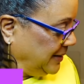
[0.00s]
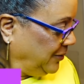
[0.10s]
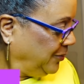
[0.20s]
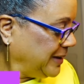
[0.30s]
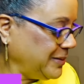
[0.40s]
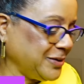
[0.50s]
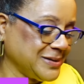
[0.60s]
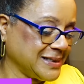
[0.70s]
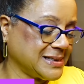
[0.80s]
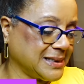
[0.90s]
Or maybe
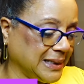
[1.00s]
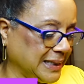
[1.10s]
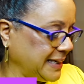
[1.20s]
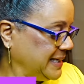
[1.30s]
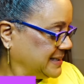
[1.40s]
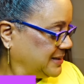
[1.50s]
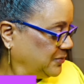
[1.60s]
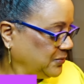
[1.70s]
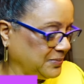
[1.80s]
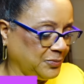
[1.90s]
there's a slight
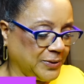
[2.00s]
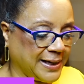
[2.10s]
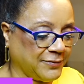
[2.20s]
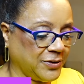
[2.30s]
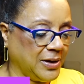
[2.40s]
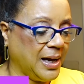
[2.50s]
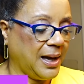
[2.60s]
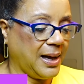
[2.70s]
whatever.